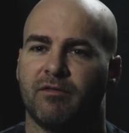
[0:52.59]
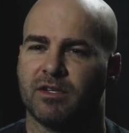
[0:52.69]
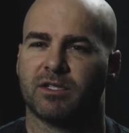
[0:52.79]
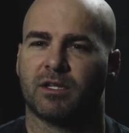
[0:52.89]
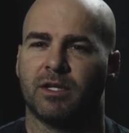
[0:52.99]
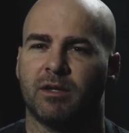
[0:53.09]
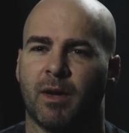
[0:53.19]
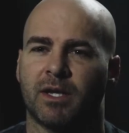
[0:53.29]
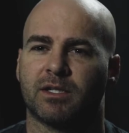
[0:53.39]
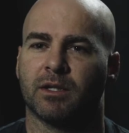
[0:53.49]
physically and
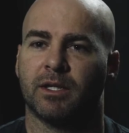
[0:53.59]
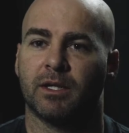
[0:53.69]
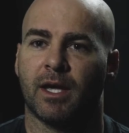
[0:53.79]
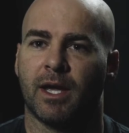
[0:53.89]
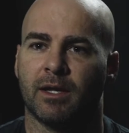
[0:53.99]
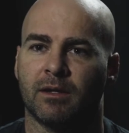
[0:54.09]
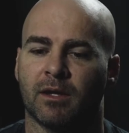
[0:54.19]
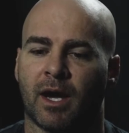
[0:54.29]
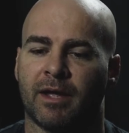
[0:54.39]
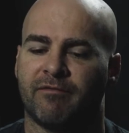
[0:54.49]
mentally,
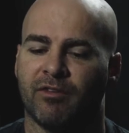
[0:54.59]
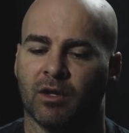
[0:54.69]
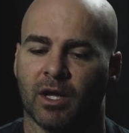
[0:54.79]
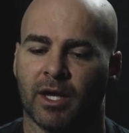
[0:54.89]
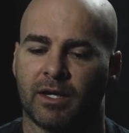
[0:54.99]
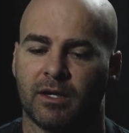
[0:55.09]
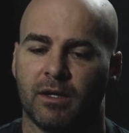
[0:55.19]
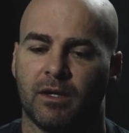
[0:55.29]
and I feel like